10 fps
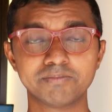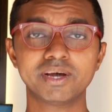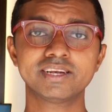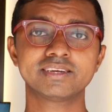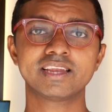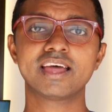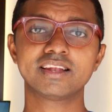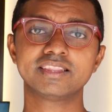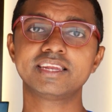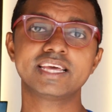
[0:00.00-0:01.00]
But
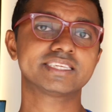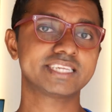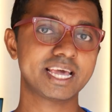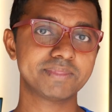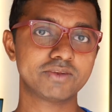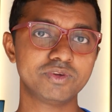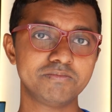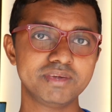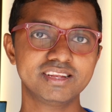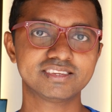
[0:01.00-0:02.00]
until the next time that we
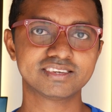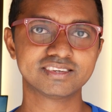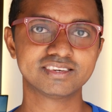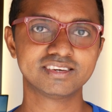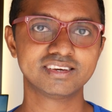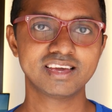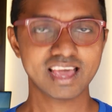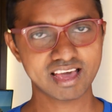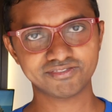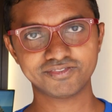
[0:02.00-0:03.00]
meet,
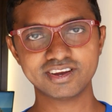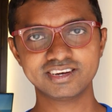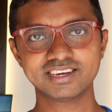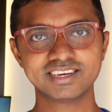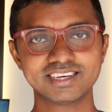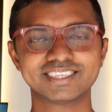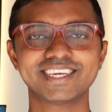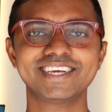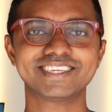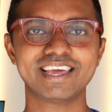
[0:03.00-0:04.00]
have fun,
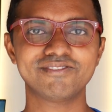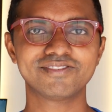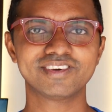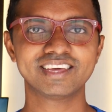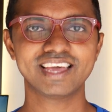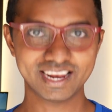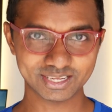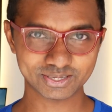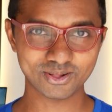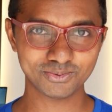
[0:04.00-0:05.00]
stay safe, and
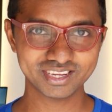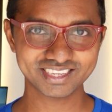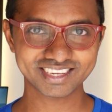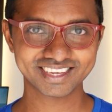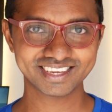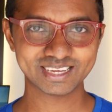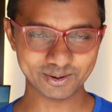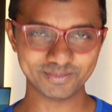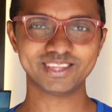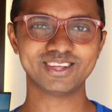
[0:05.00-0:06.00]
as always,
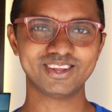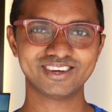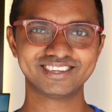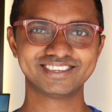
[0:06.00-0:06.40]
obey the law.